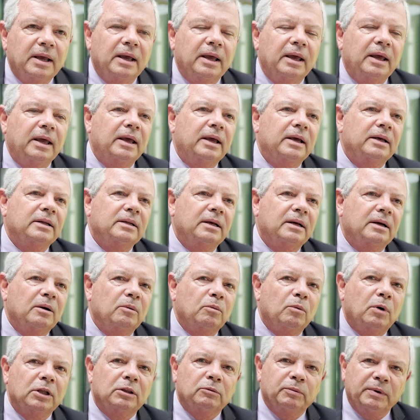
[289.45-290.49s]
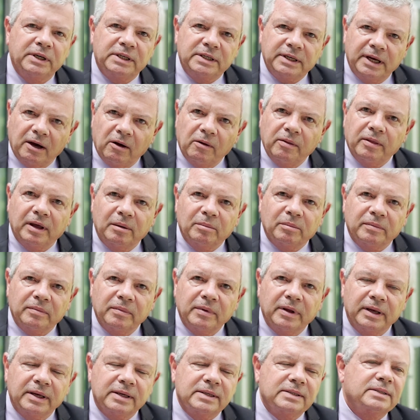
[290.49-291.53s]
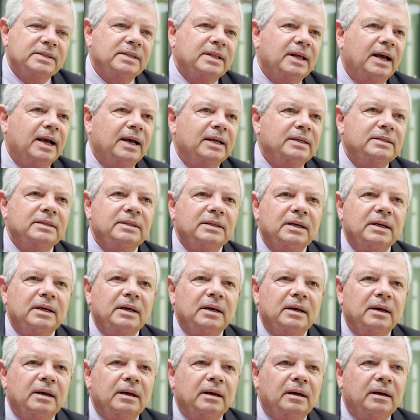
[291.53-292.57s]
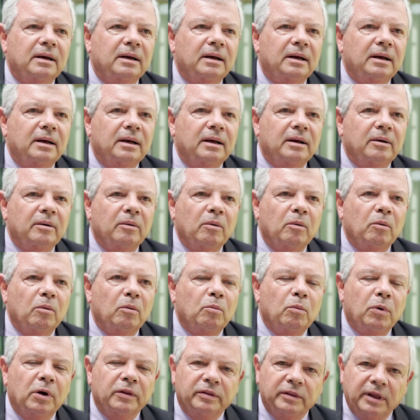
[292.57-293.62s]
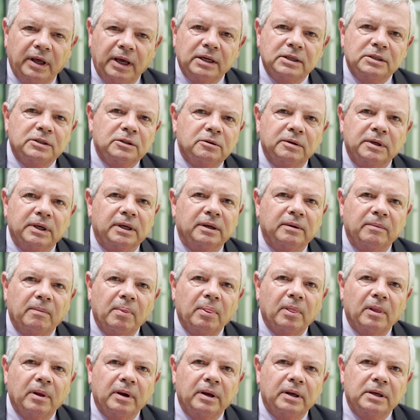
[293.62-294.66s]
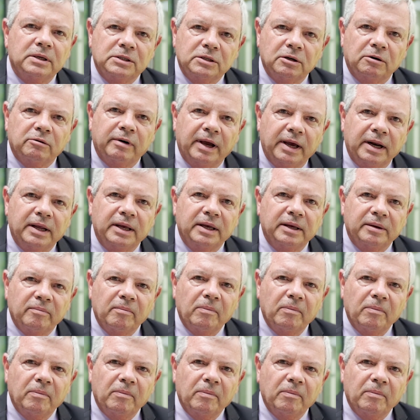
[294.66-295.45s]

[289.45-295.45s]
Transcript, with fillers: And uh, what we tell them is that uh, what they are doing is already